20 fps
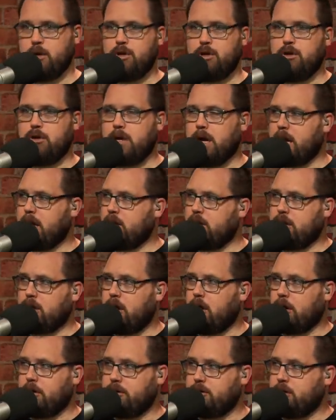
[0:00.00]
you got to look
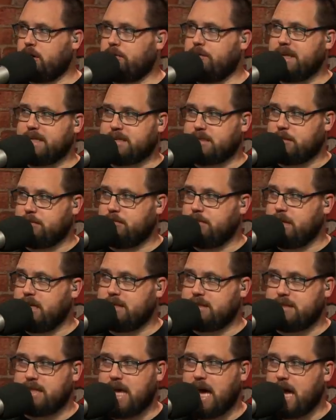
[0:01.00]
hard. You can miss him. He
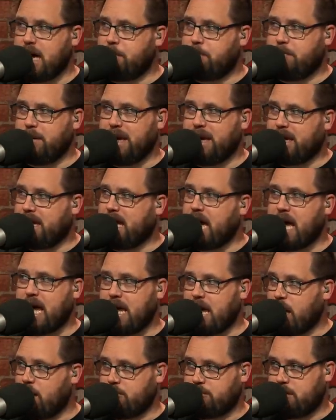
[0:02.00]
is not a big
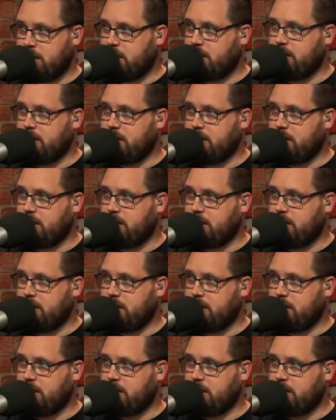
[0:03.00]
guy out there.